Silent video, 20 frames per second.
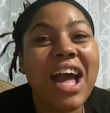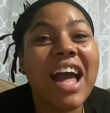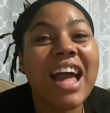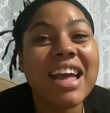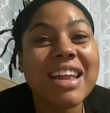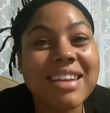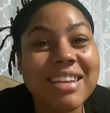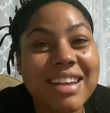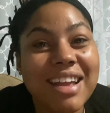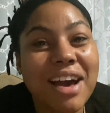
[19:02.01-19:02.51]

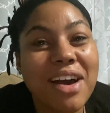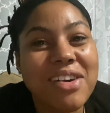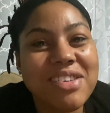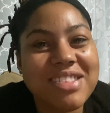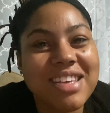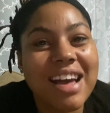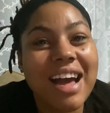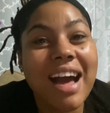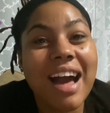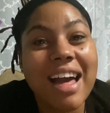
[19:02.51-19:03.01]
And now
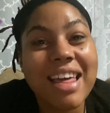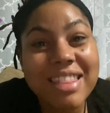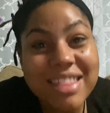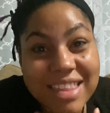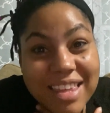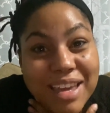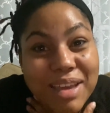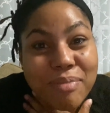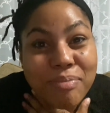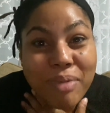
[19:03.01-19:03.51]
that I
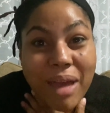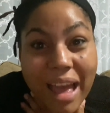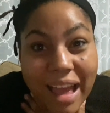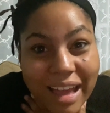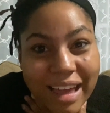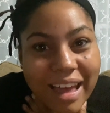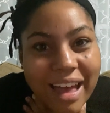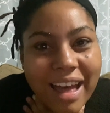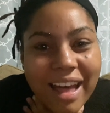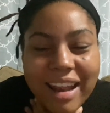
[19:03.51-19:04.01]
think
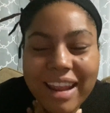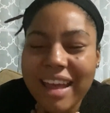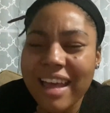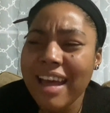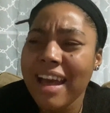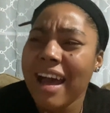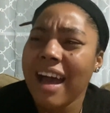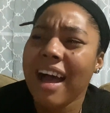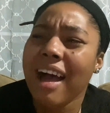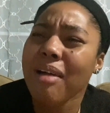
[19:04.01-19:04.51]
back at,
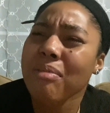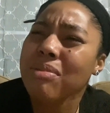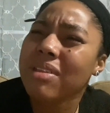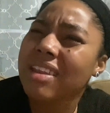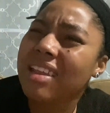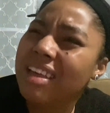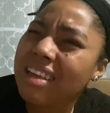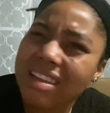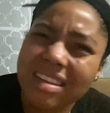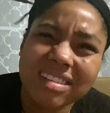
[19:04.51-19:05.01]
I'd be
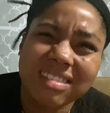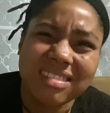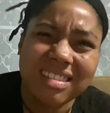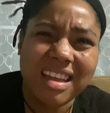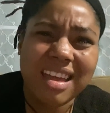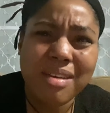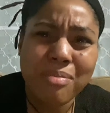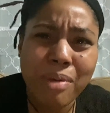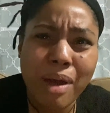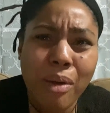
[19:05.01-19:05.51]
like,
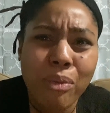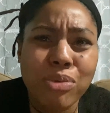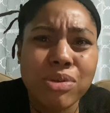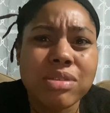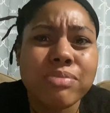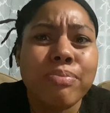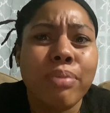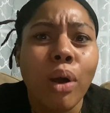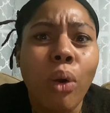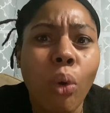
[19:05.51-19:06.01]
damn, I was
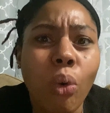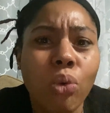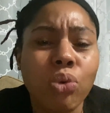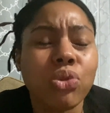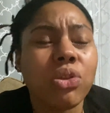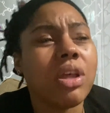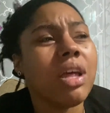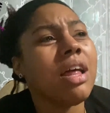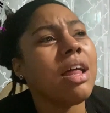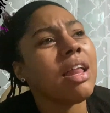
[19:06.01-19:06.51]
bold.
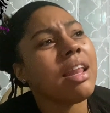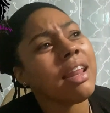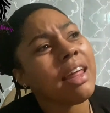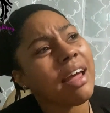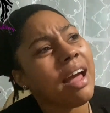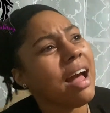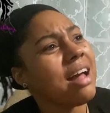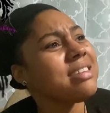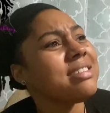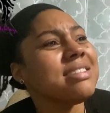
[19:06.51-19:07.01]
Like,
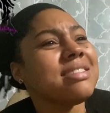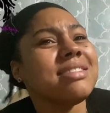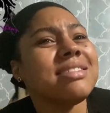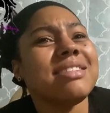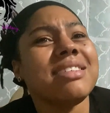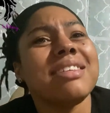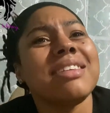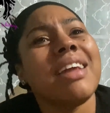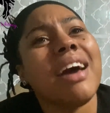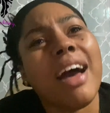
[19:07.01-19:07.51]
I just
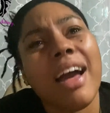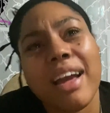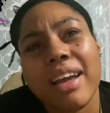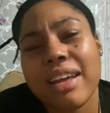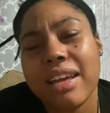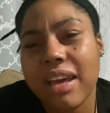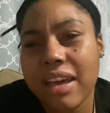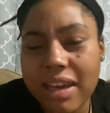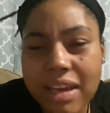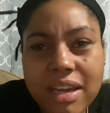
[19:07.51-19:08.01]
did not
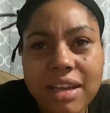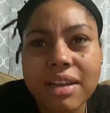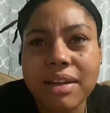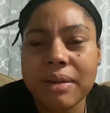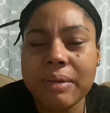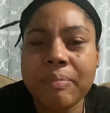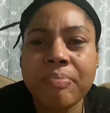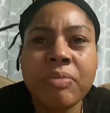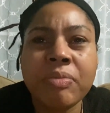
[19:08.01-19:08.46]
care.